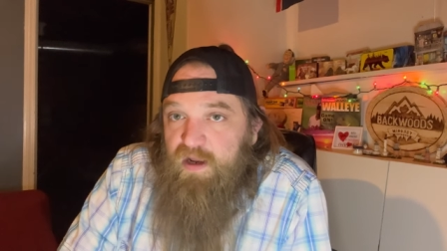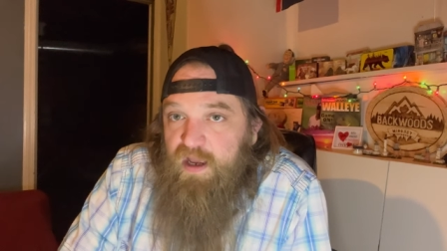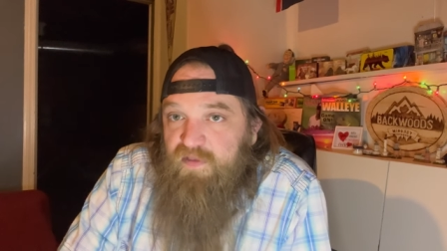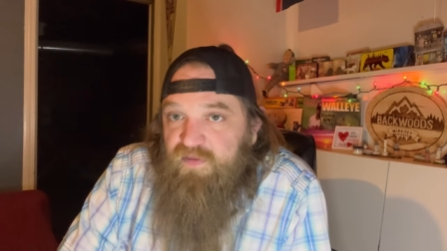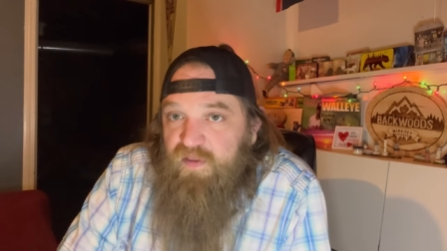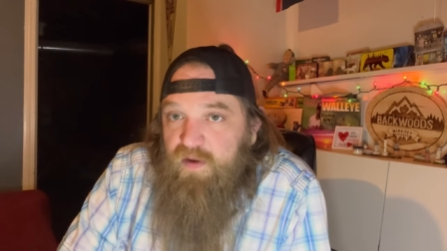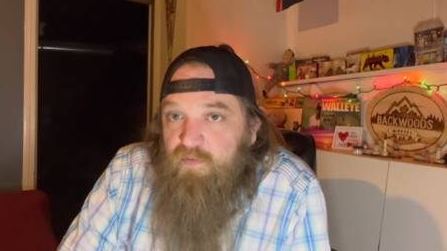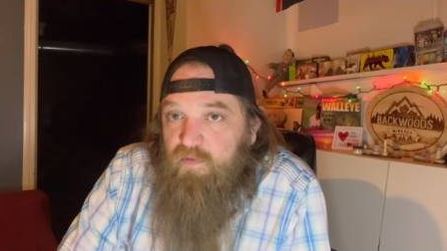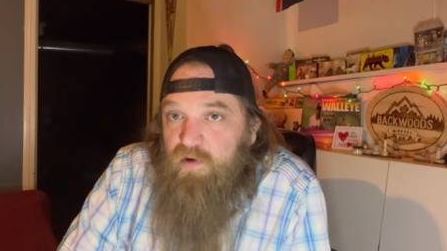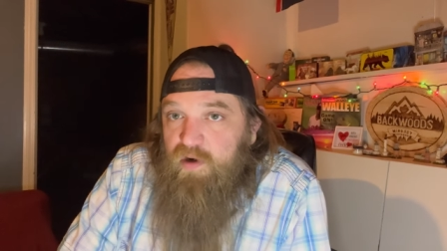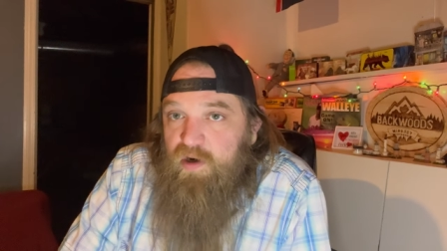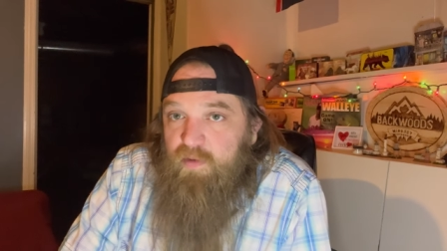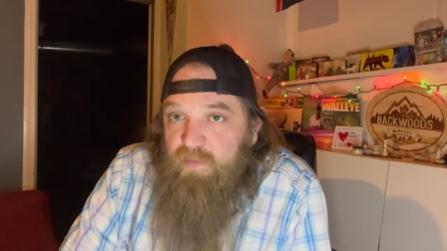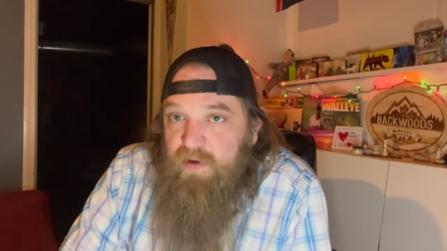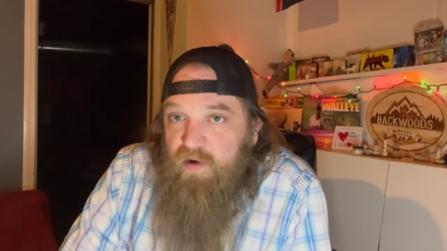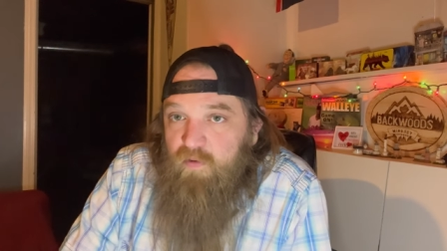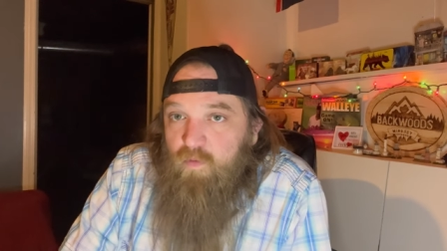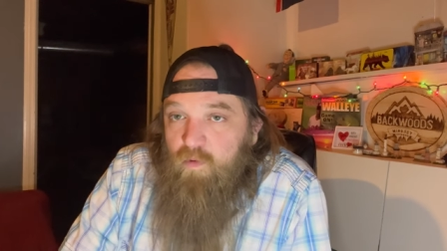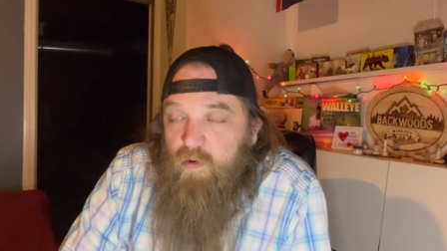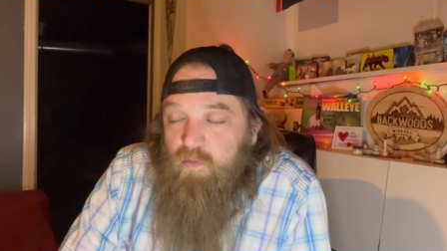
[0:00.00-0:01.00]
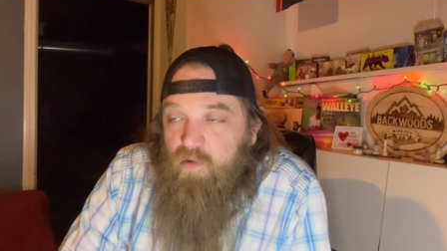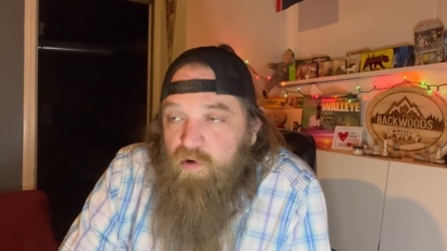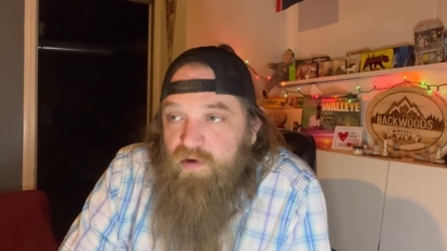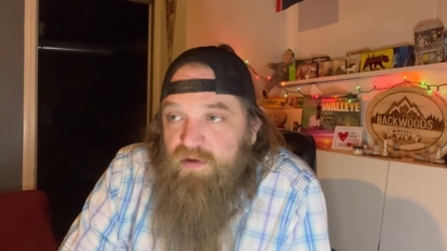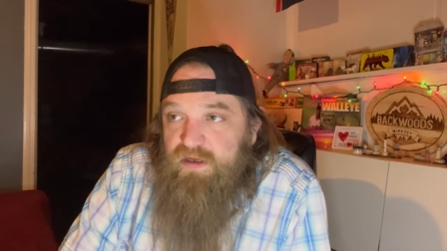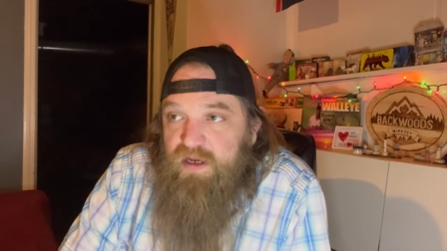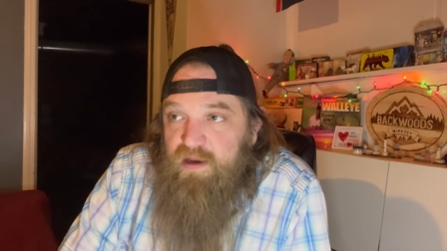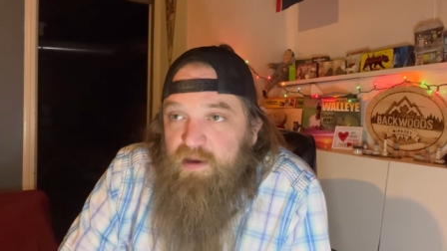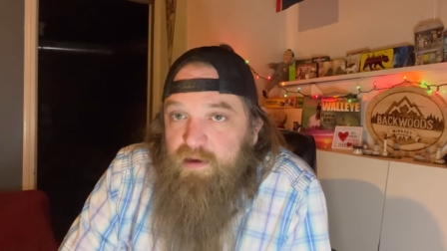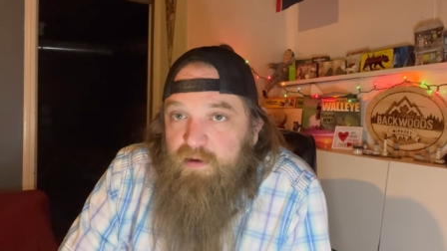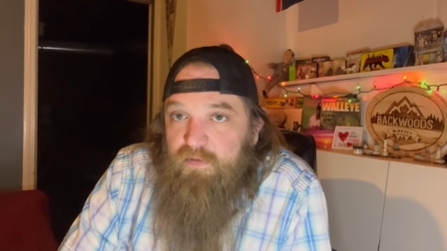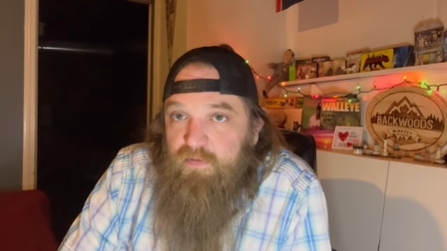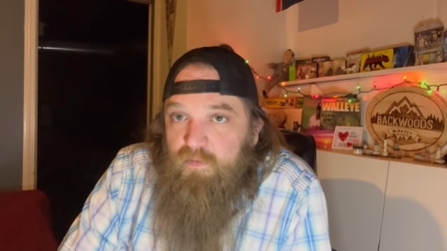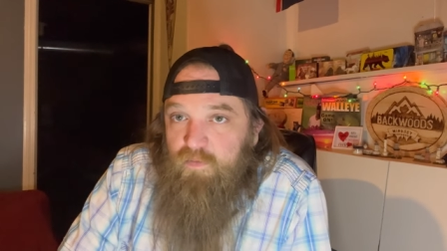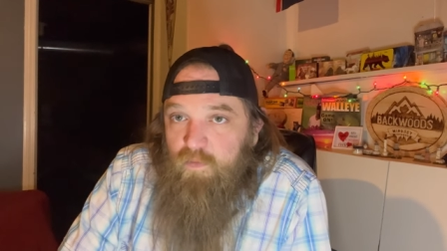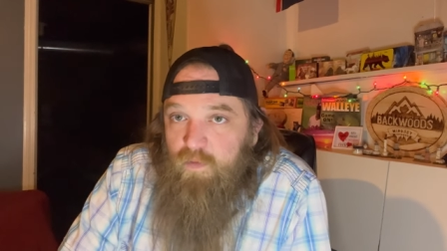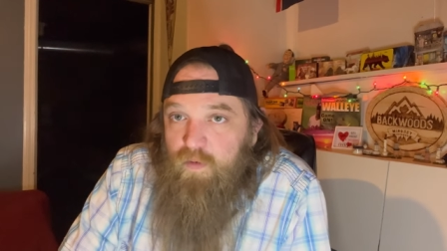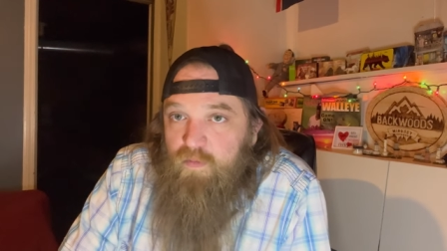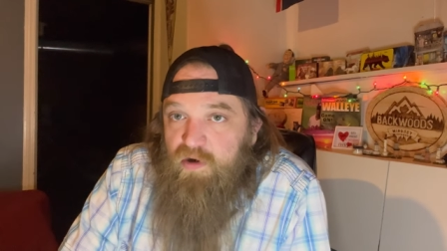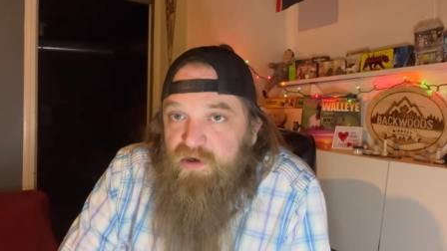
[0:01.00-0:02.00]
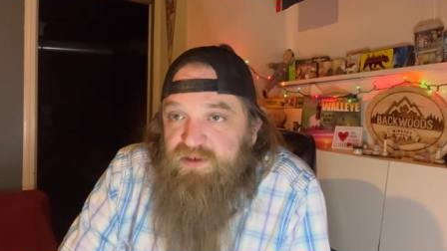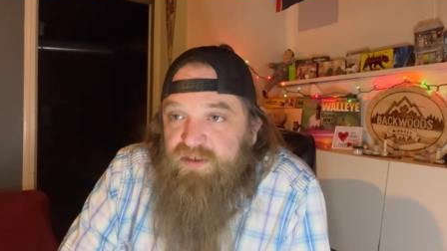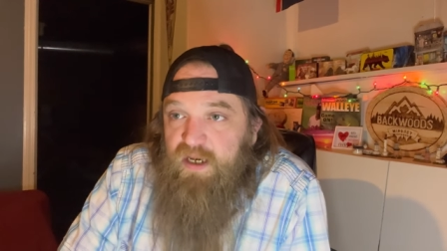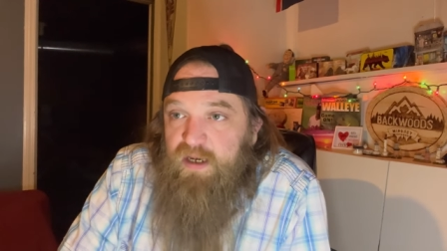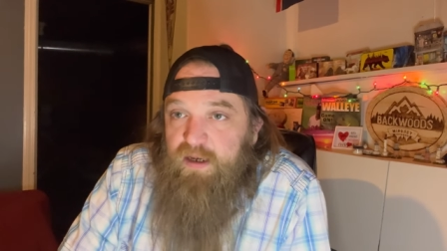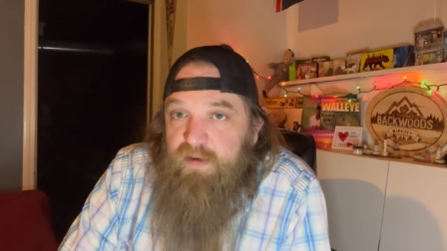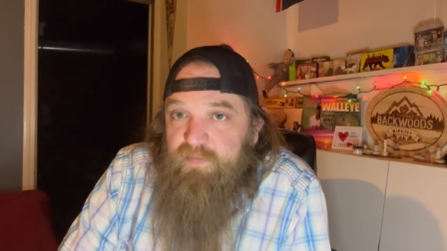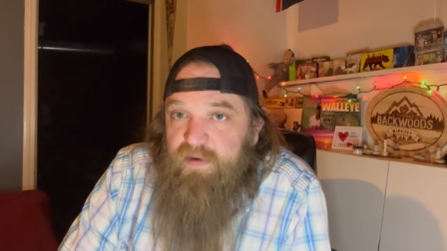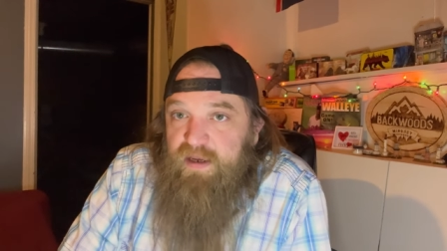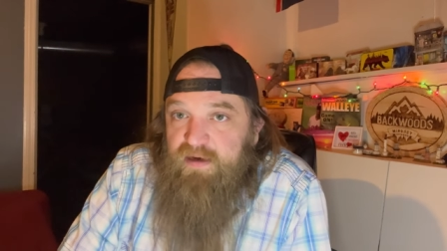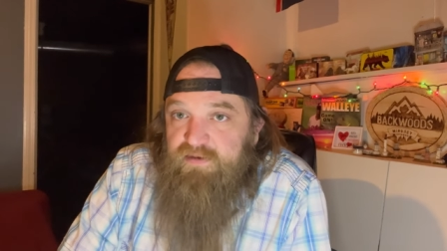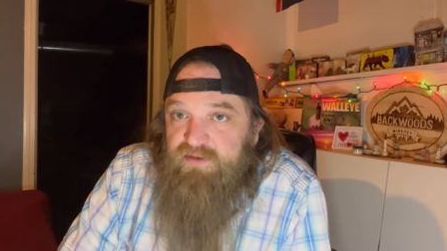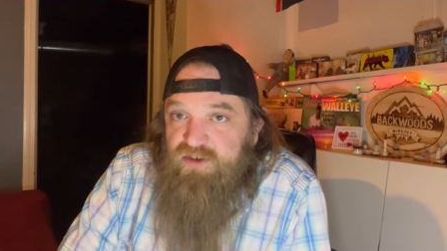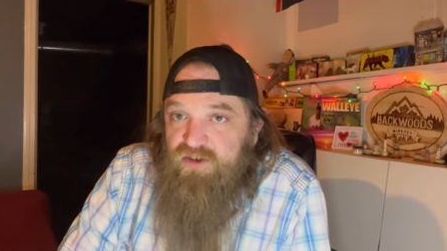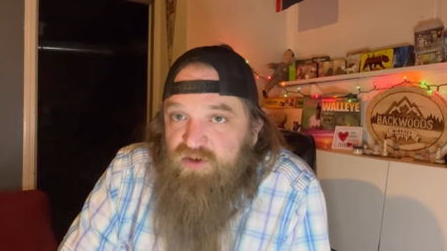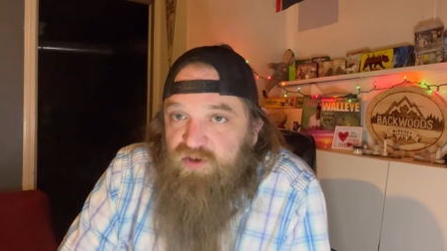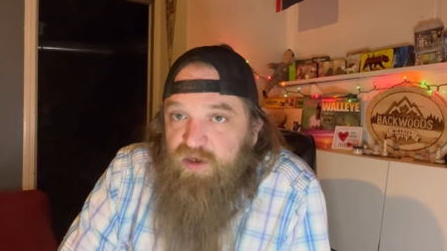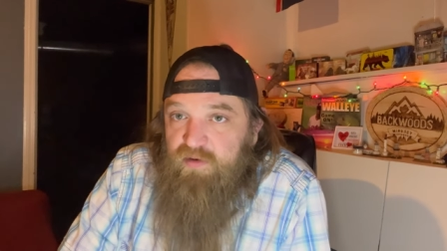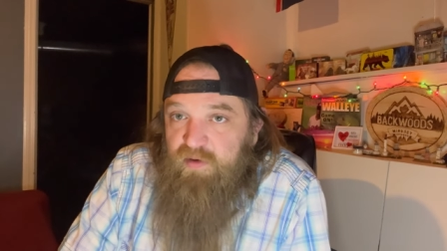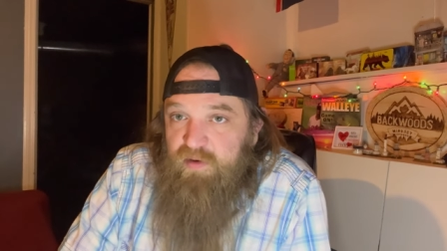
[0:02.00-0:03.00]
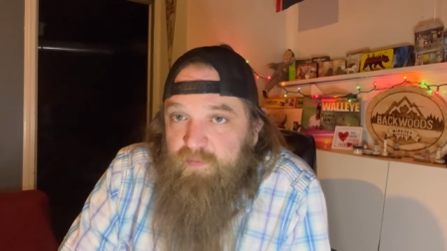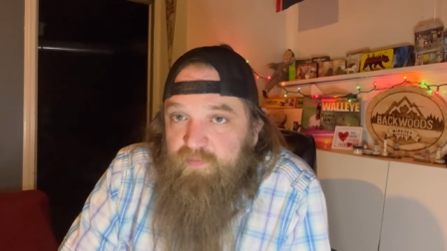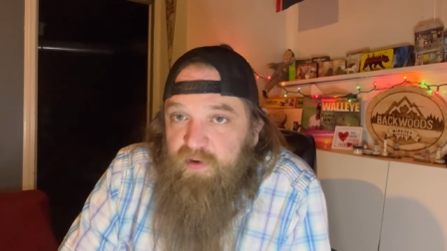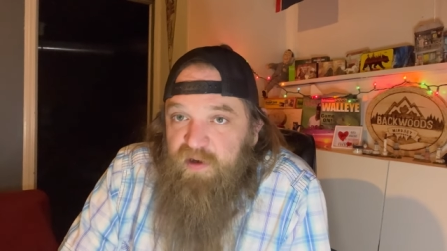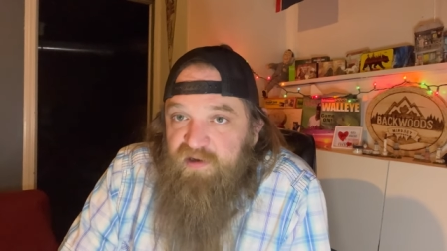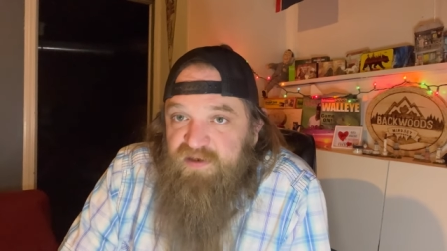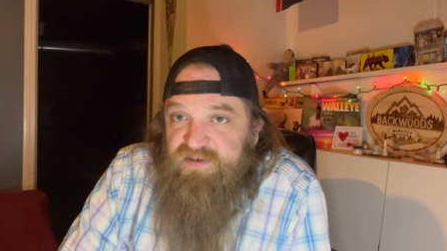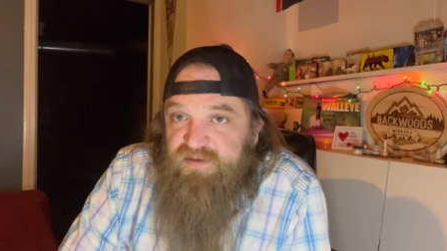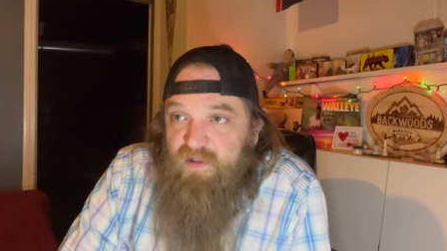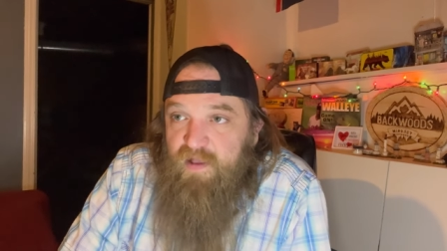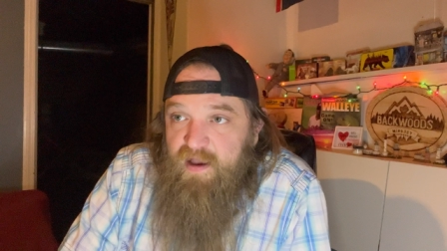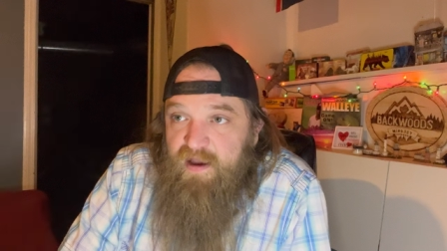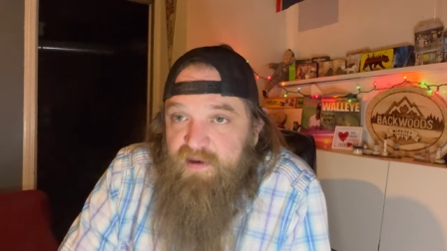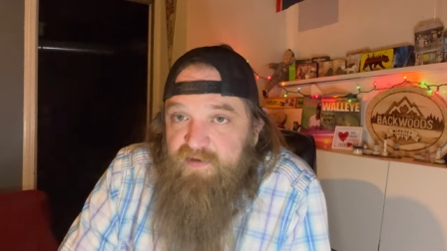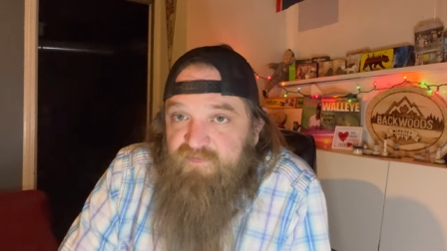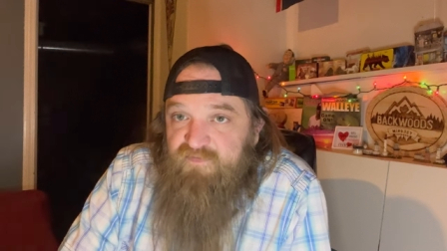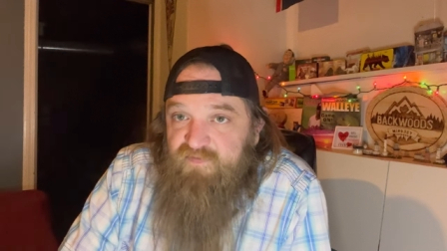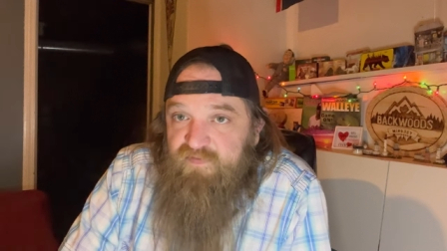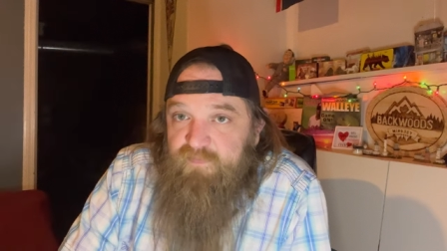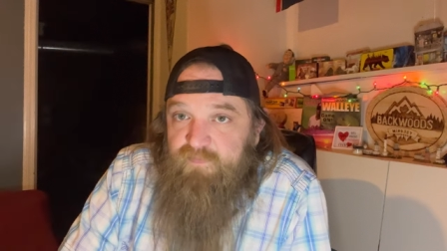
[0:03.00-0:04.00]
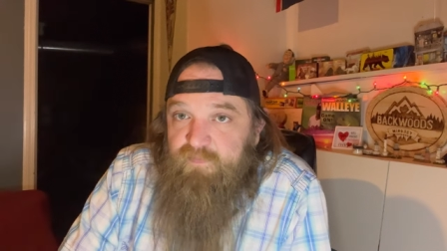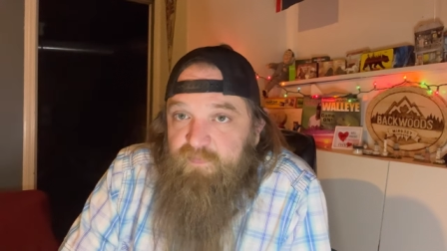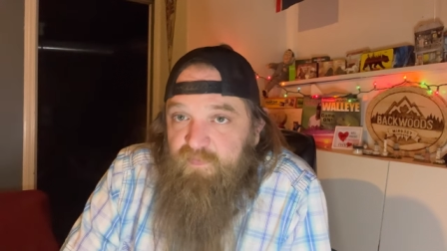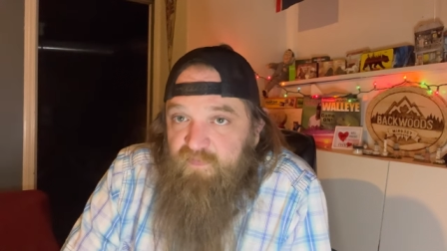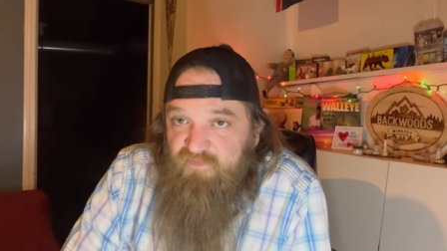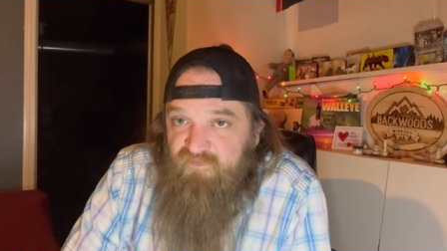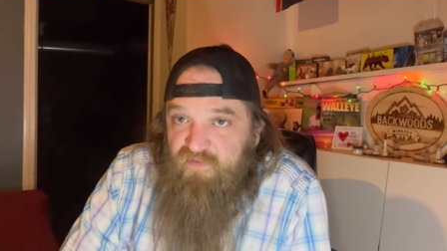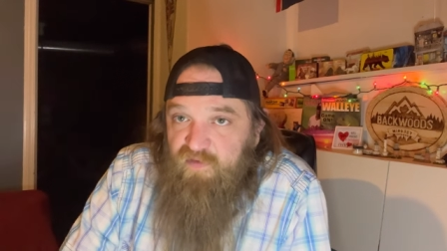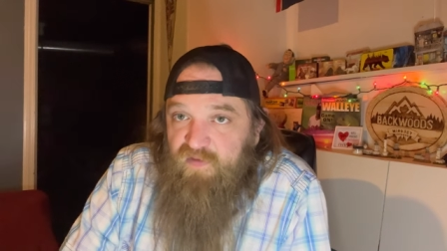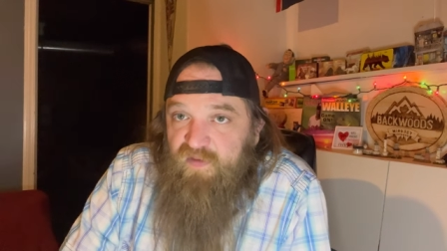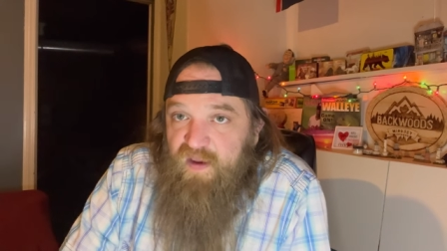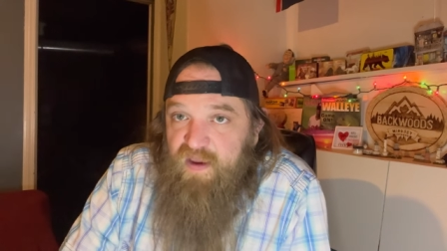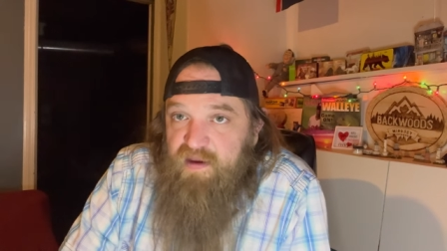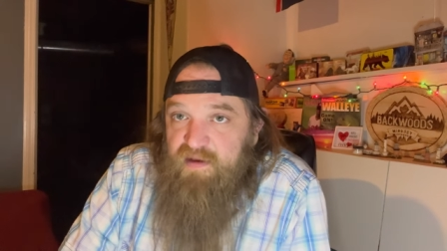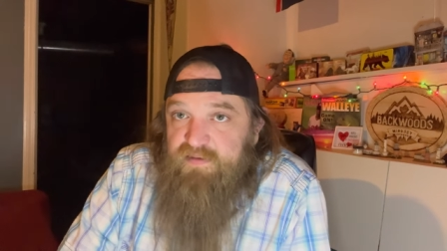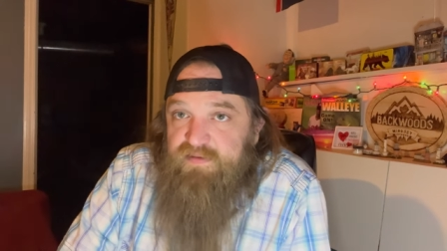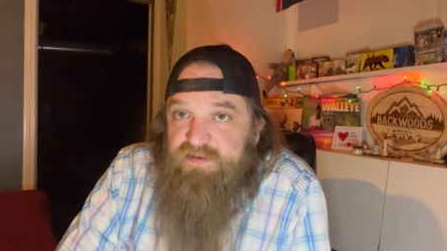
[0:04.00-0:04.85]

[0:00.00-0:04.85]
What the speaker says: I think we're going to pick one more day, one more time, and it's just going to be Buck's live for that.